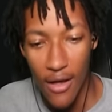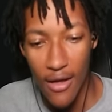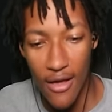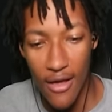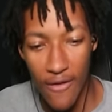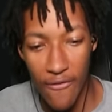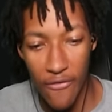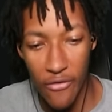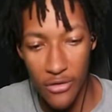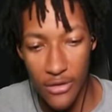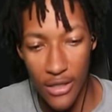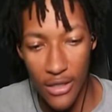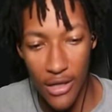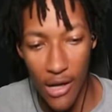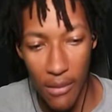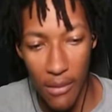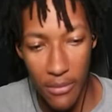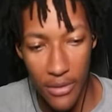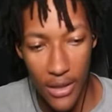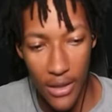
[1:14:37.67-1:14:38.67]
It feels like
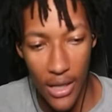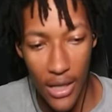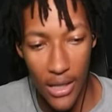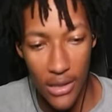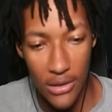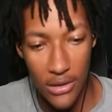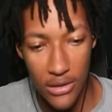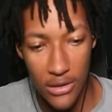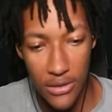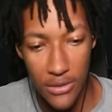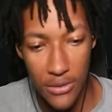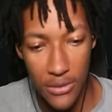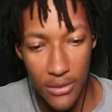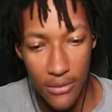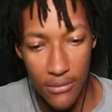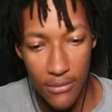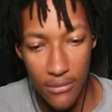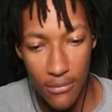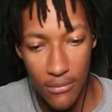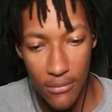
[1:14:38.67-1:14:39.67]
I'm in an endless dream.